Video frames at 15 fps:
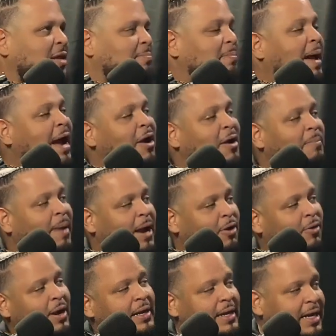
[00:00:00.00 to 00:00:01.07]
marry my
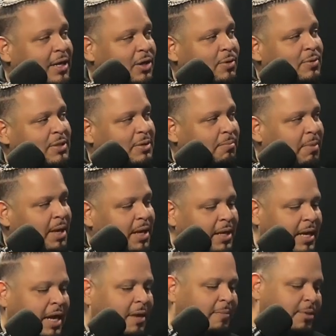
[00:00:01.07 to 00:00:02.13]
granddaddy who was a
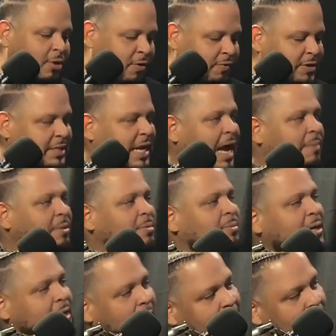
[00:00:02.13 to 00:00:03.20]
millionaire, but over time he
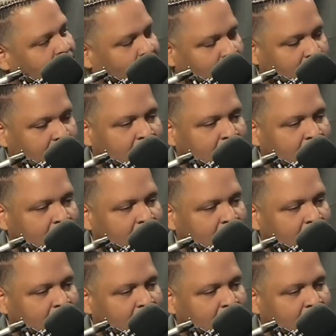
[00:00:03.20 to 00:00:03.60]
became one.